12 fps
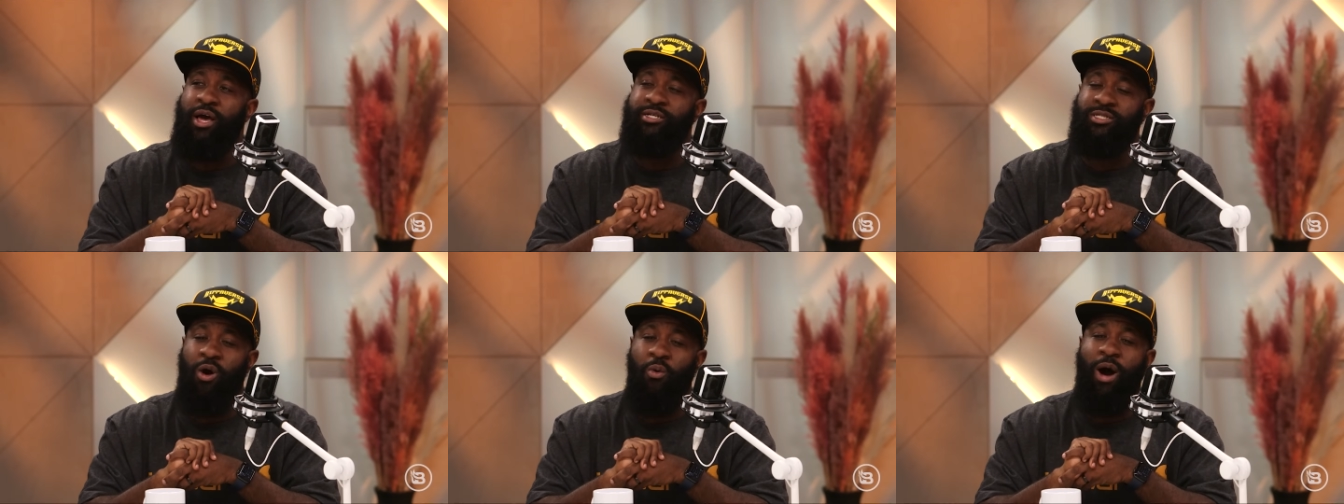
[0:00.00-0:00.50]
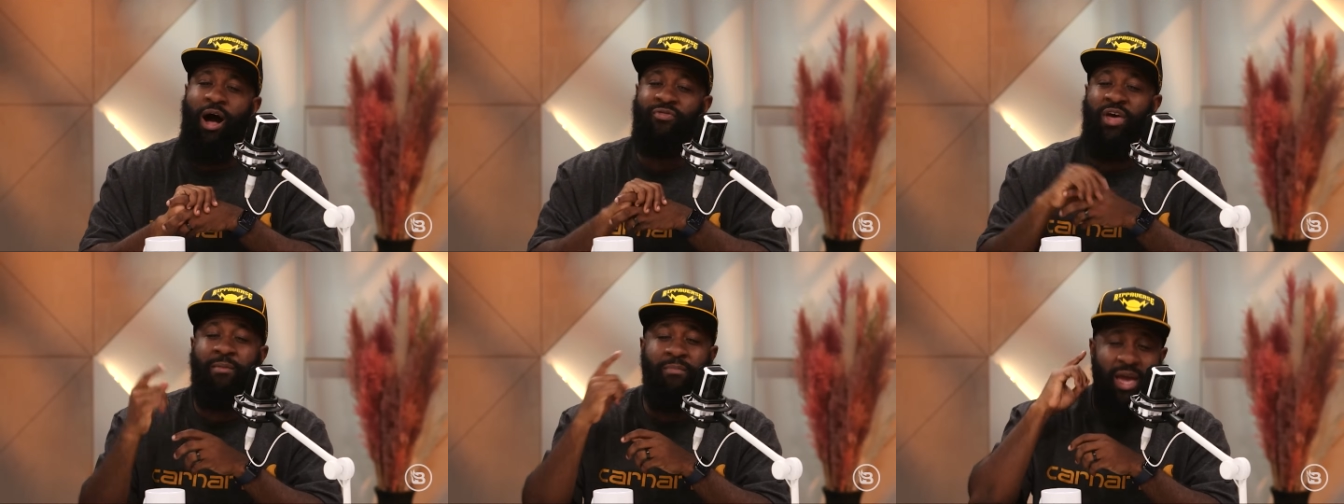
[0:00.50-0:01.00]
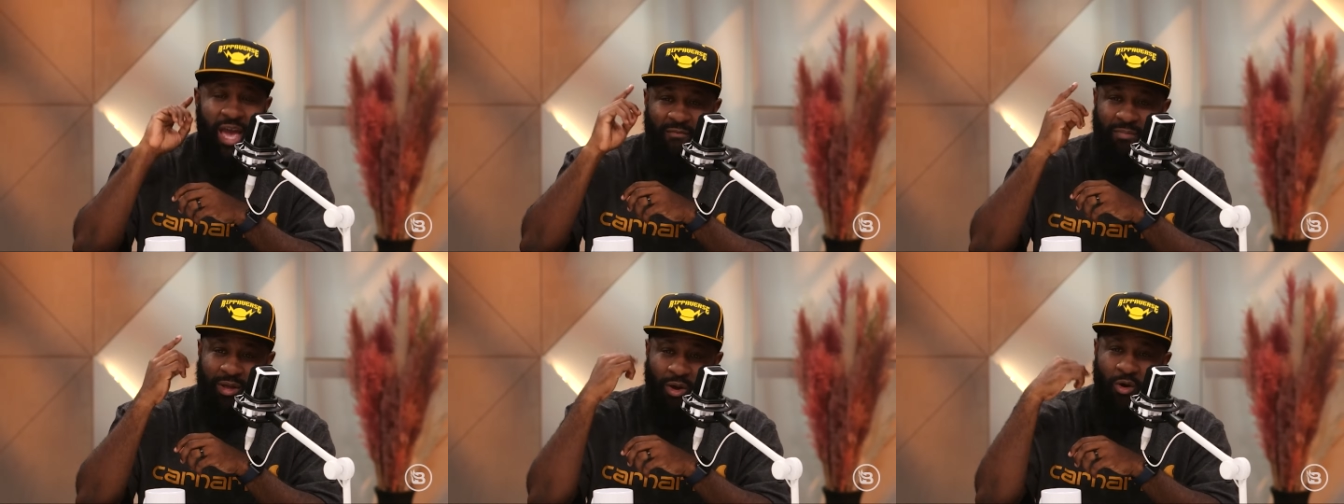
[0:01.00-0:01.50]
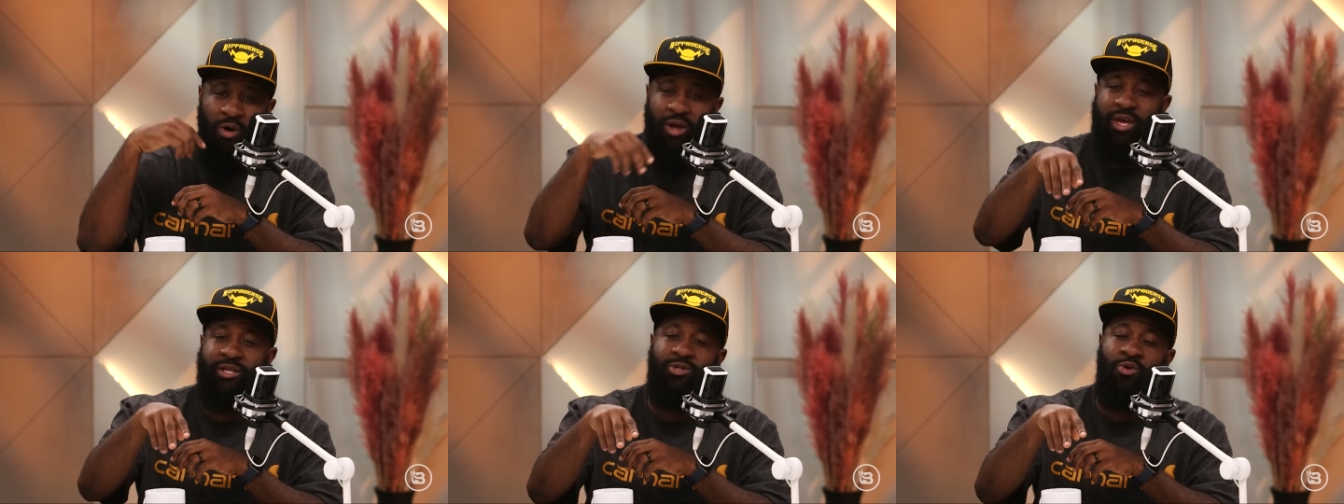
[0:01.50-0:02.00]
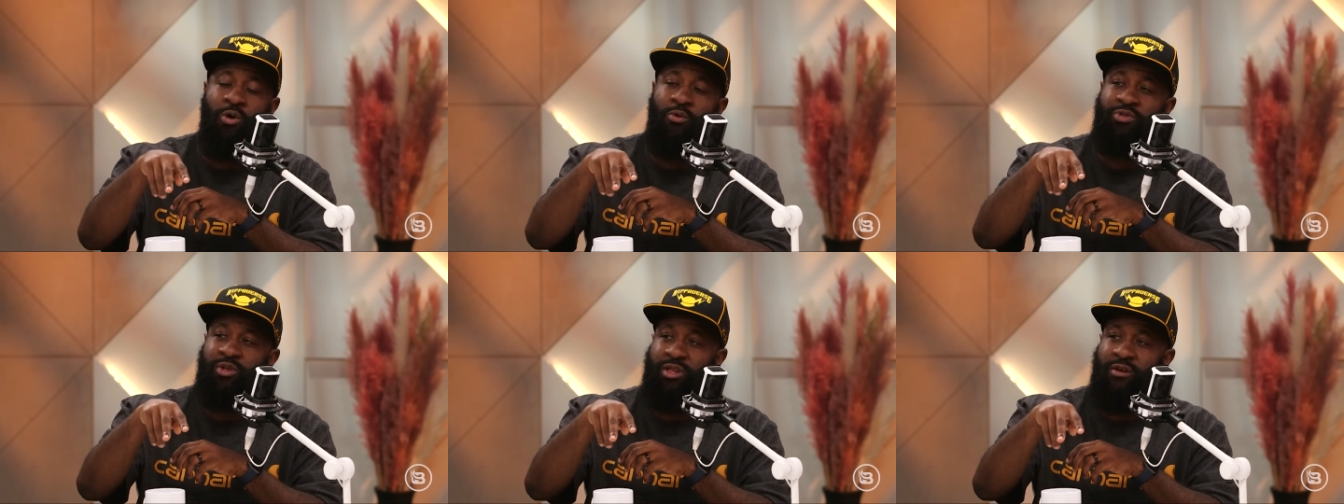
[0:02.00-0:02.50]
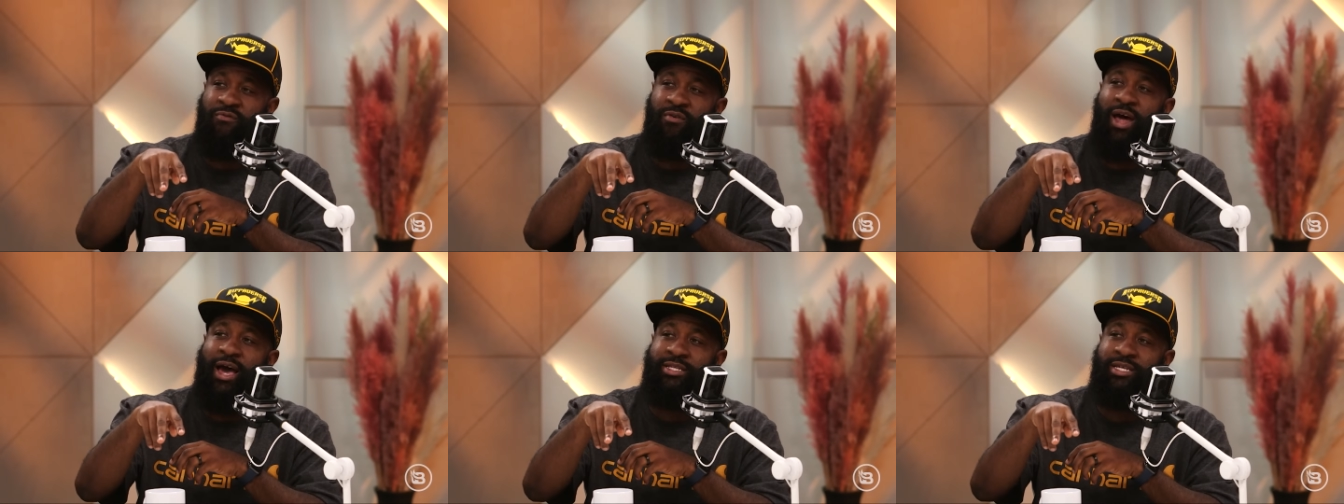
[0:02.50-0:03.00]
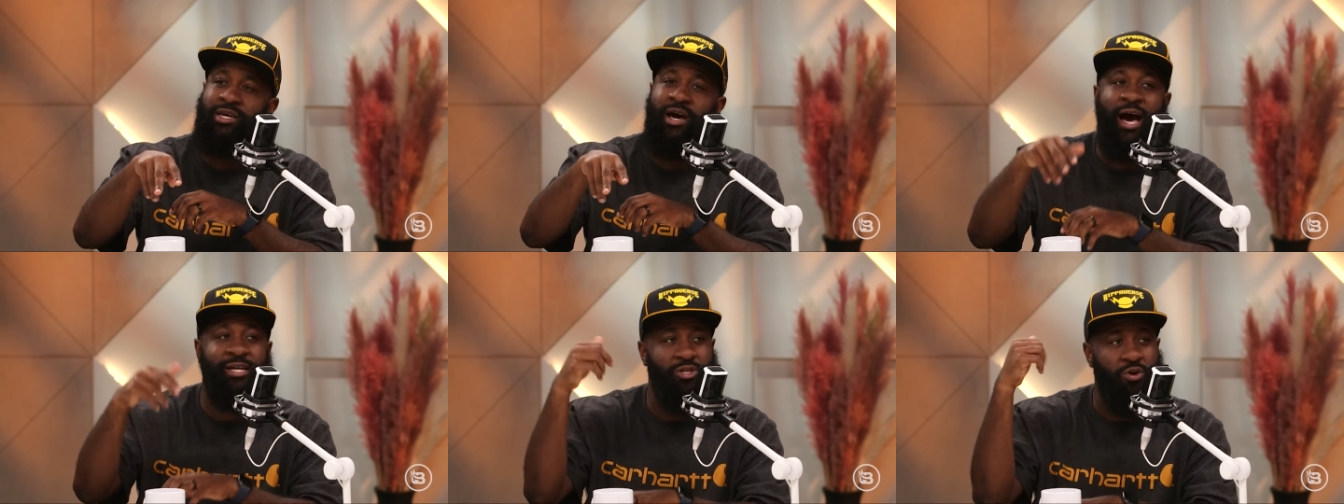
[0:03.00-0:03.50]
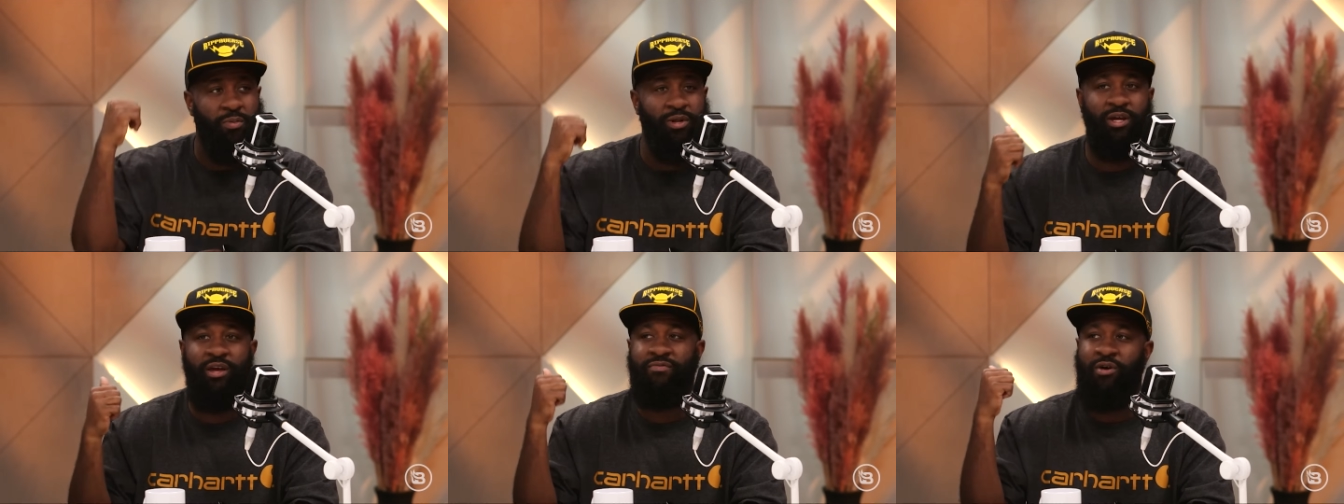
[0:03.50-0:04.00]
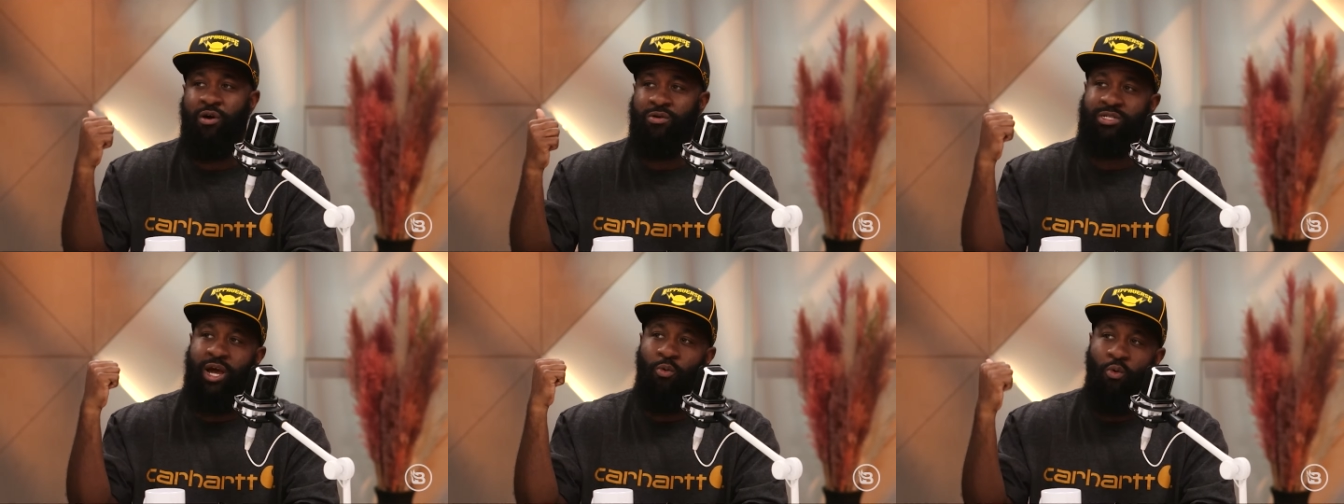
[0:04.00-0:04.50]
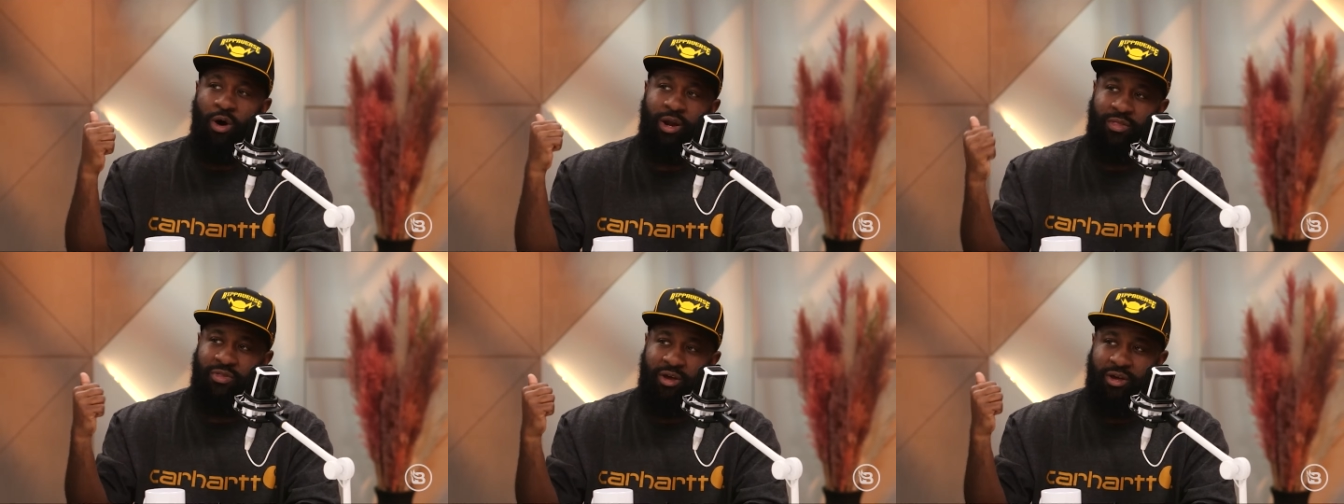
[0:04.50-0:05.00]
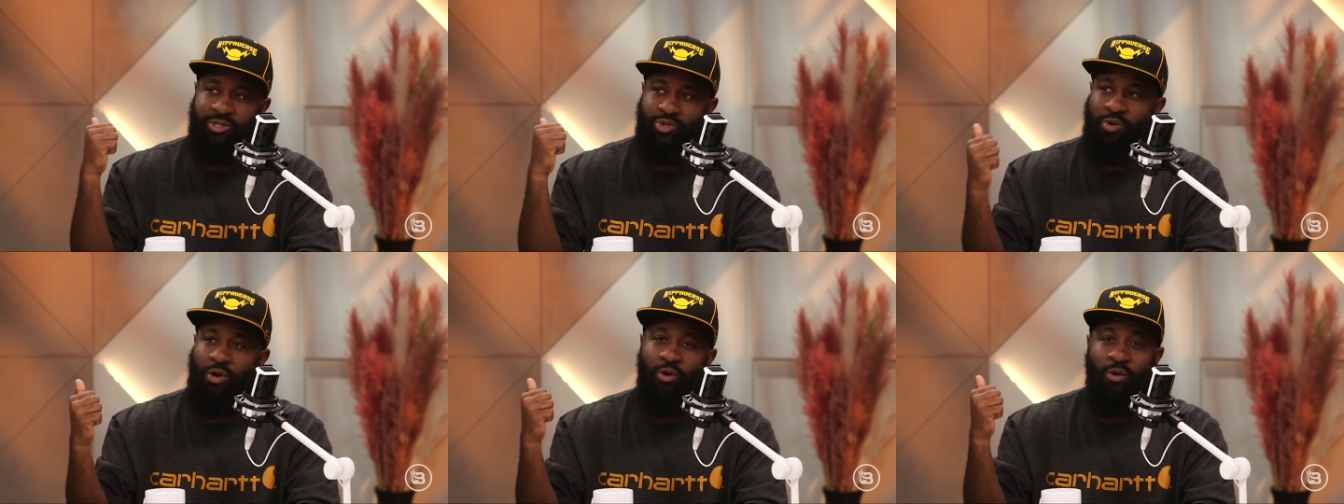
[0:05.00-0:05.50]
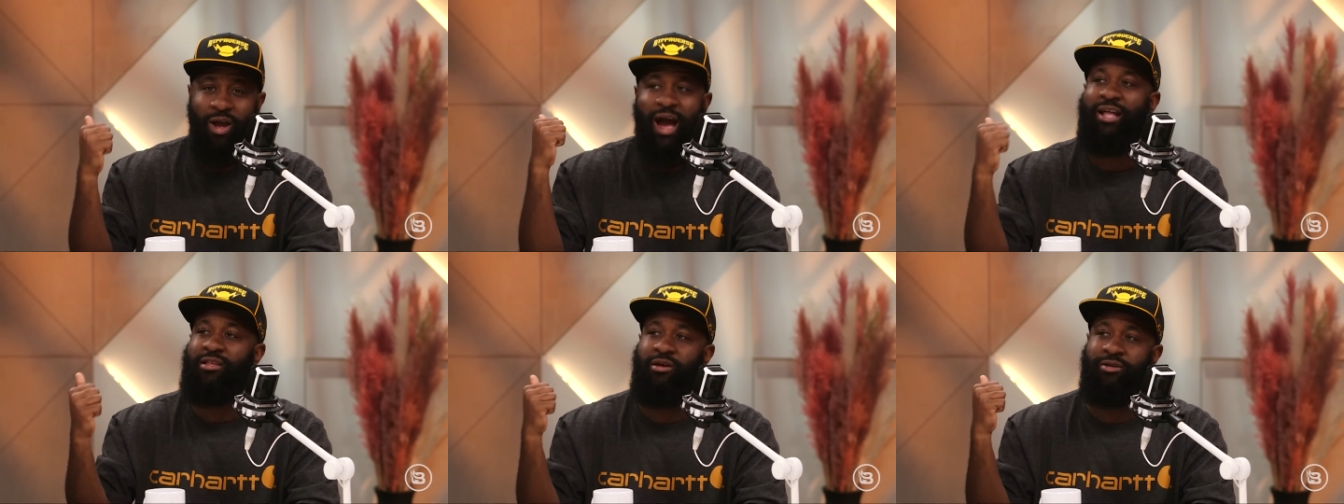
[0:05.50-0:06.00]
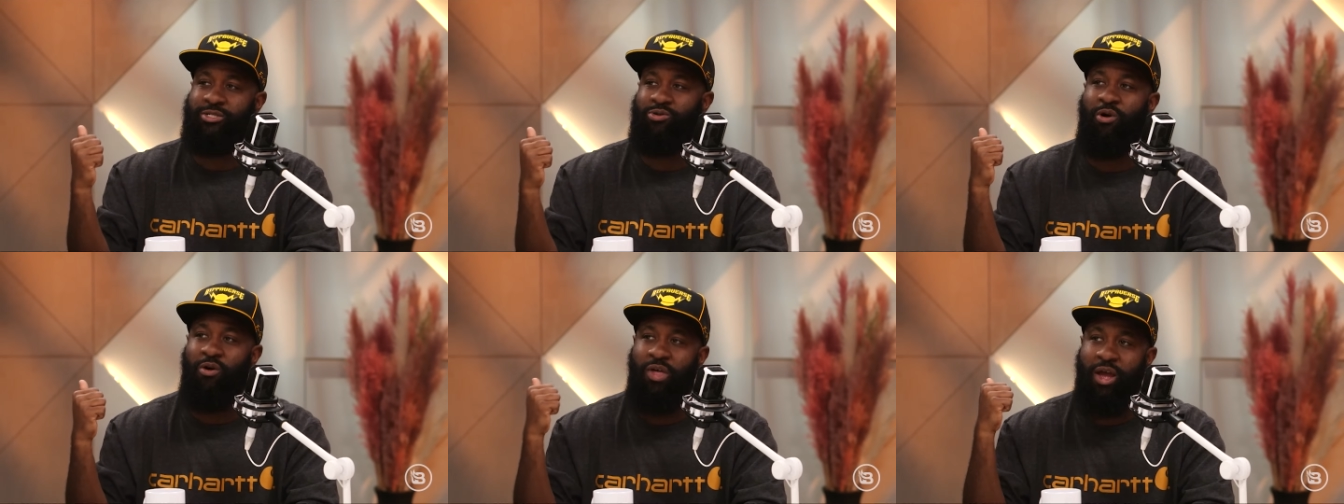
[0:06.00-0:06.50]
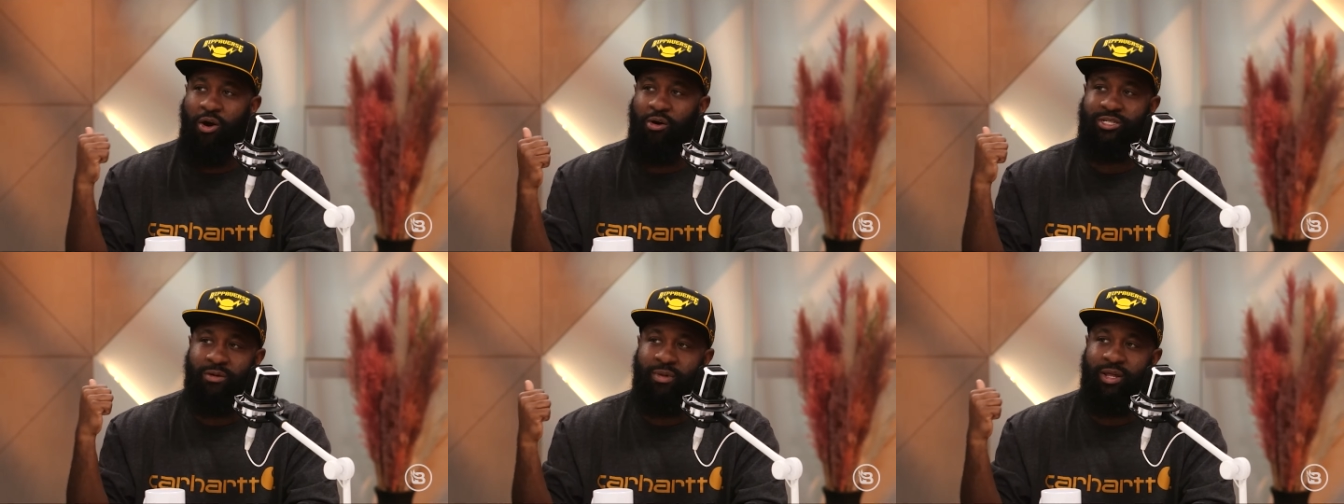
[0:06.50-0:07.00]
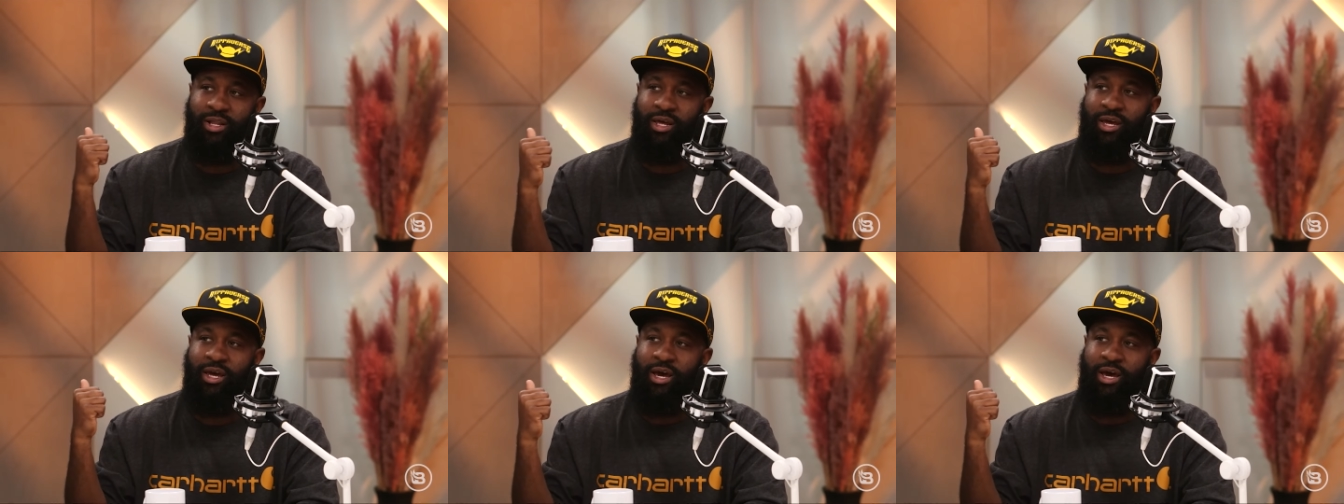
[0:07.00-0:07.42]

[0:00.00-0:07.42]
So while they may have been going into it with a different idea, I do believe those that wanted the control got the control. They ultimately